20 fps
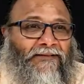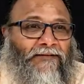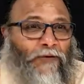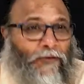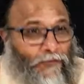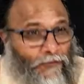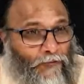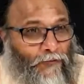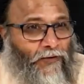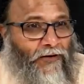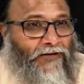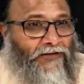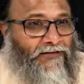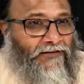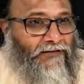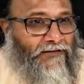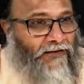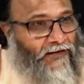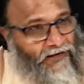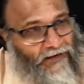So, what is
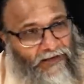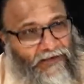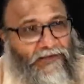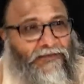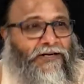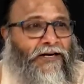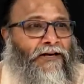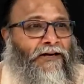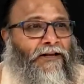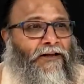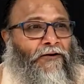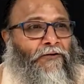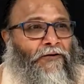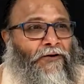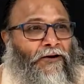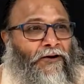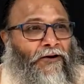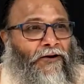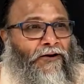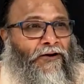again shunting
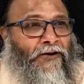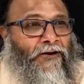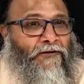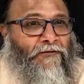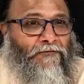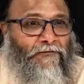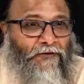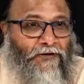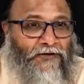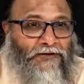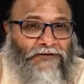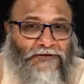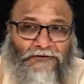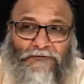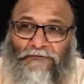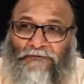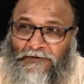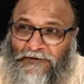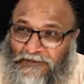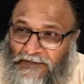going on? first
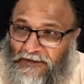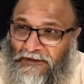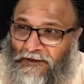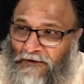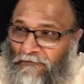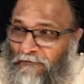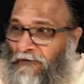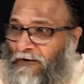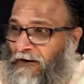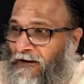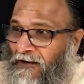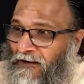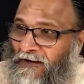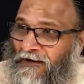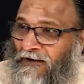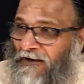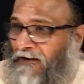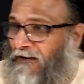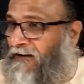within the world